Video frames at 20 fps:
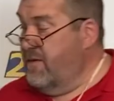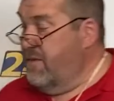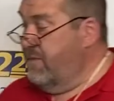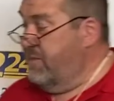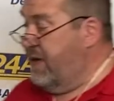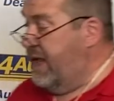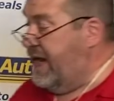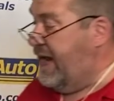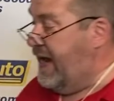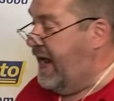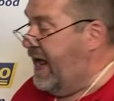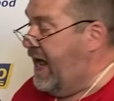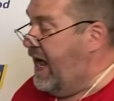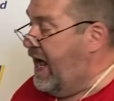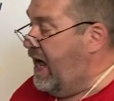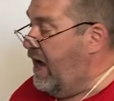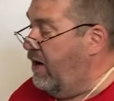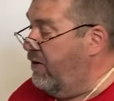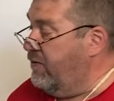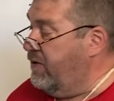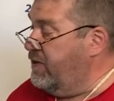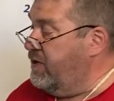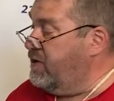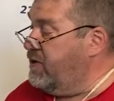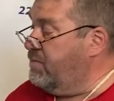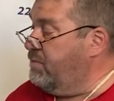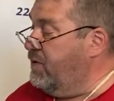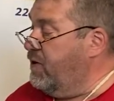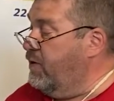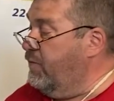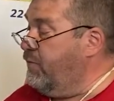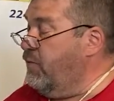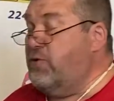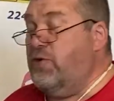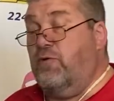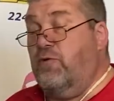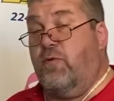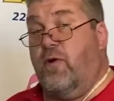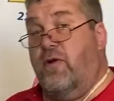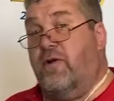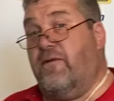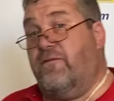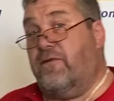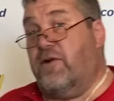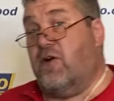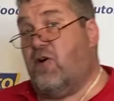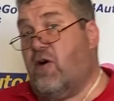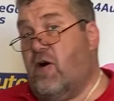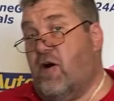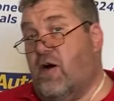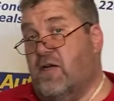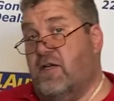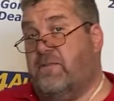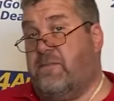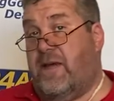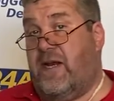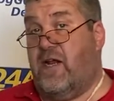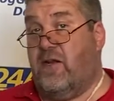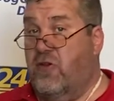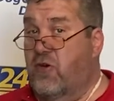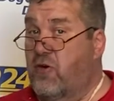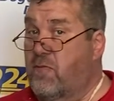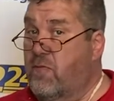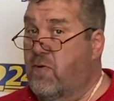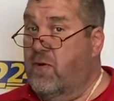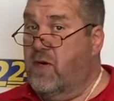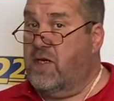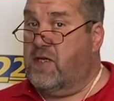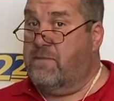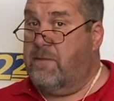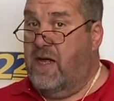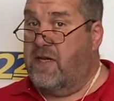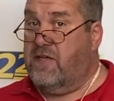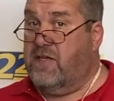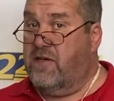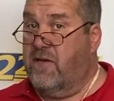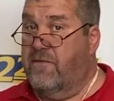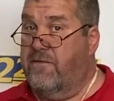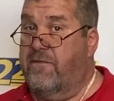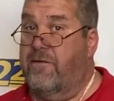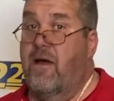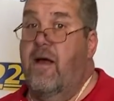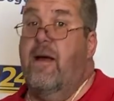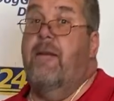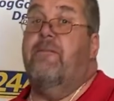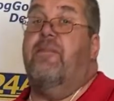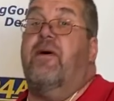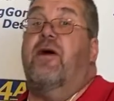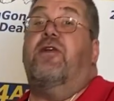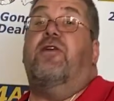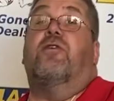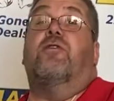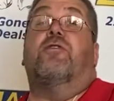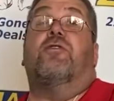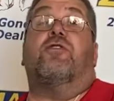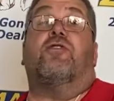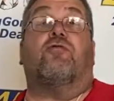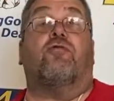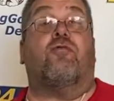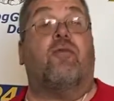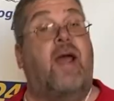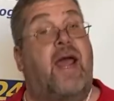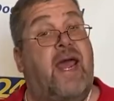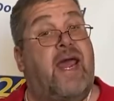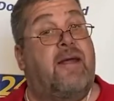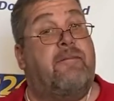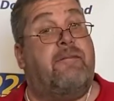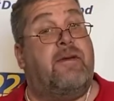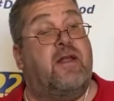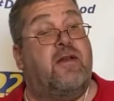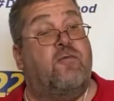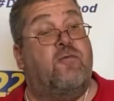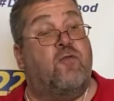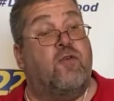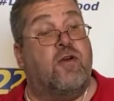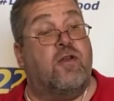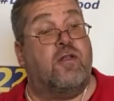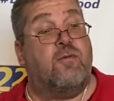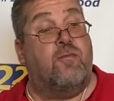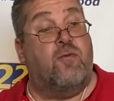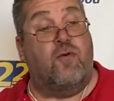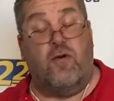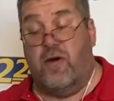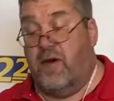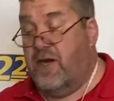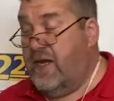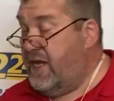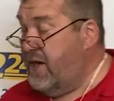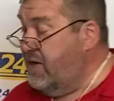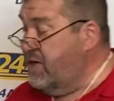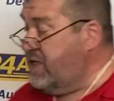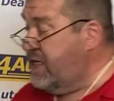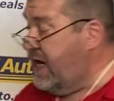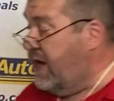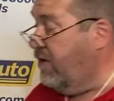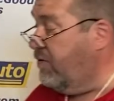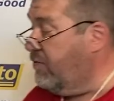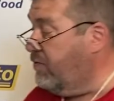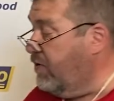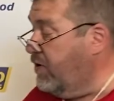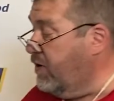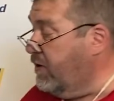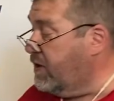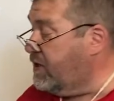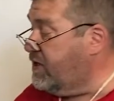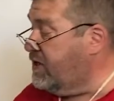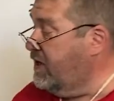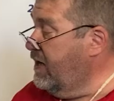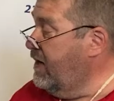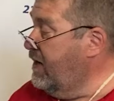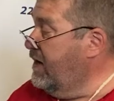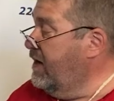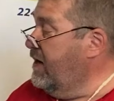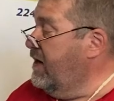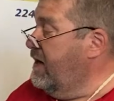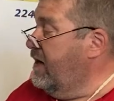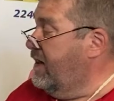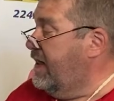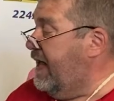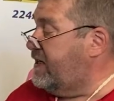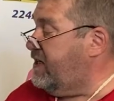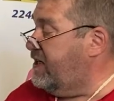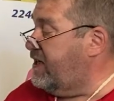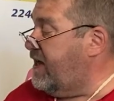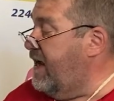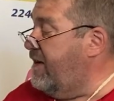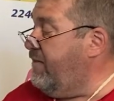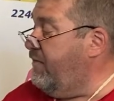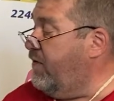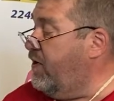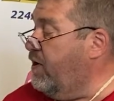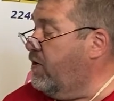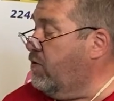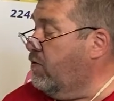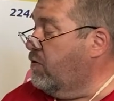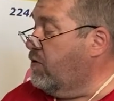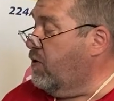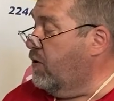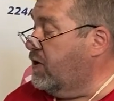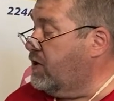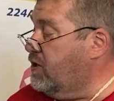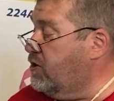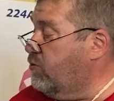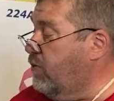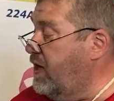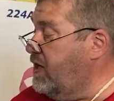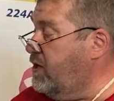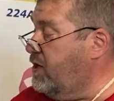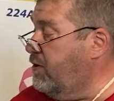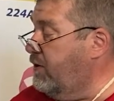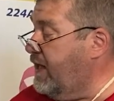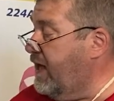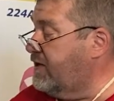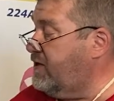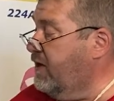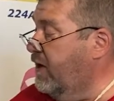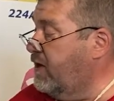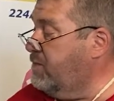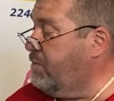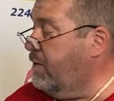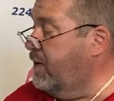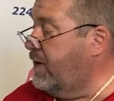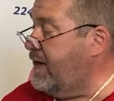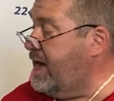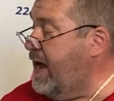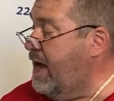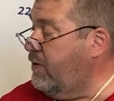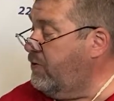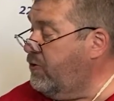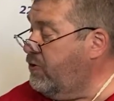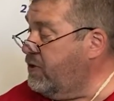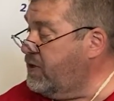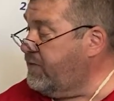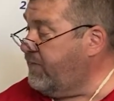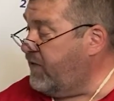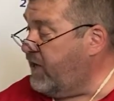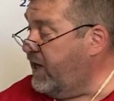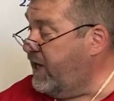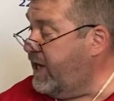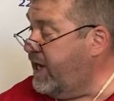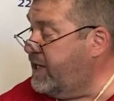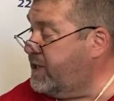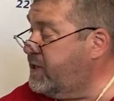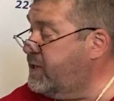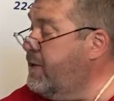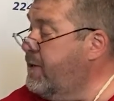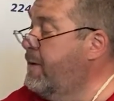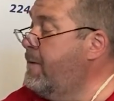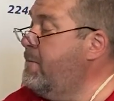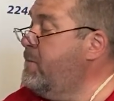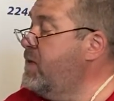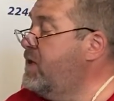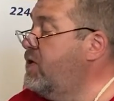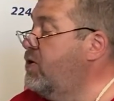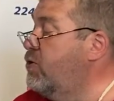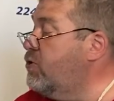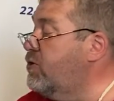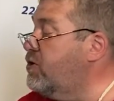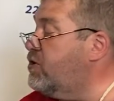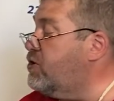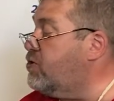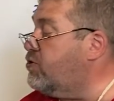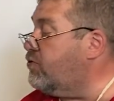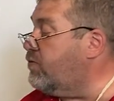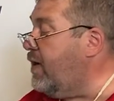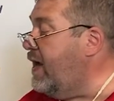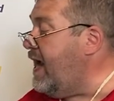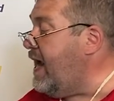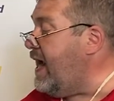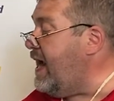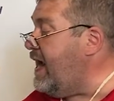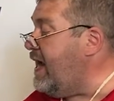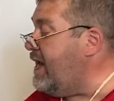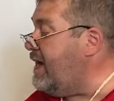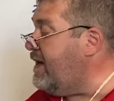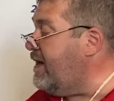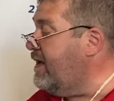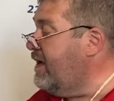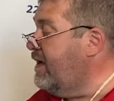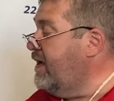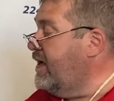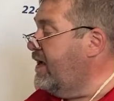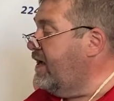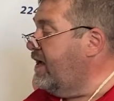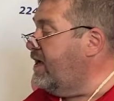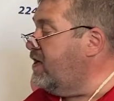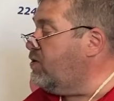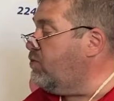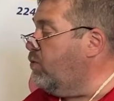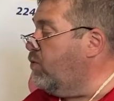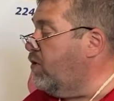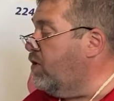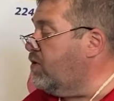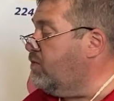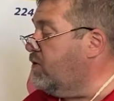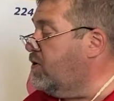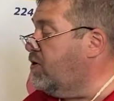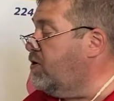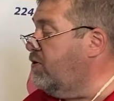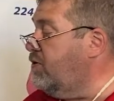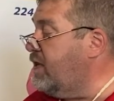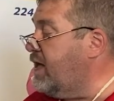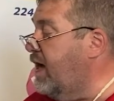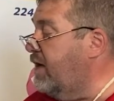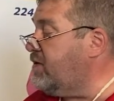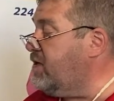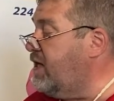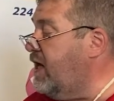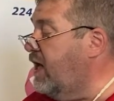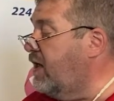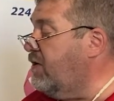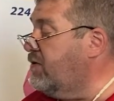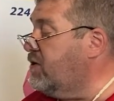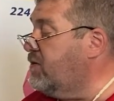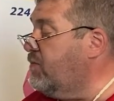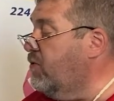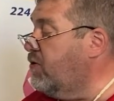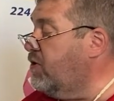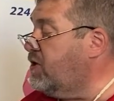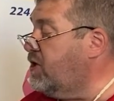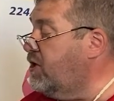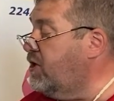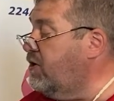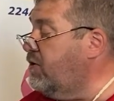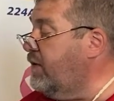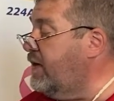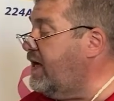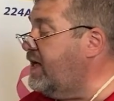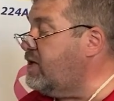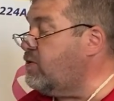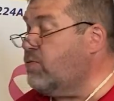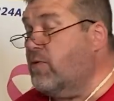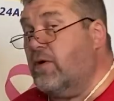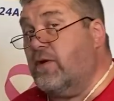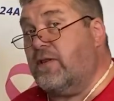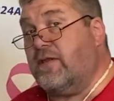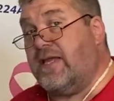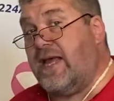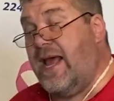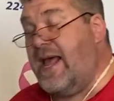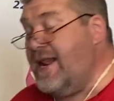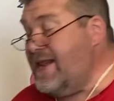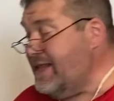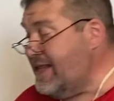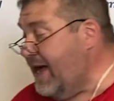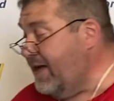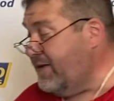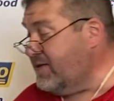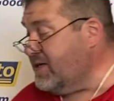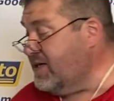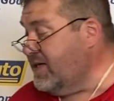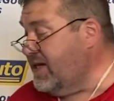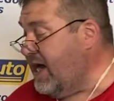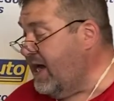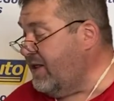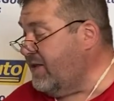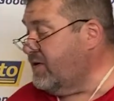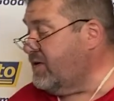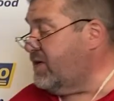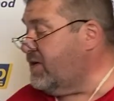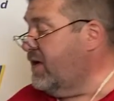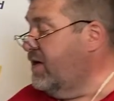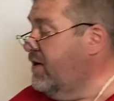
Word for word: But now, in this beautiful new world of cars being a little more expensive, but your trade being worth more, here's how it works. That same vehicle costs $22,000, but now look, class, your trade is worth $2,000 more too. It's worth $10,000.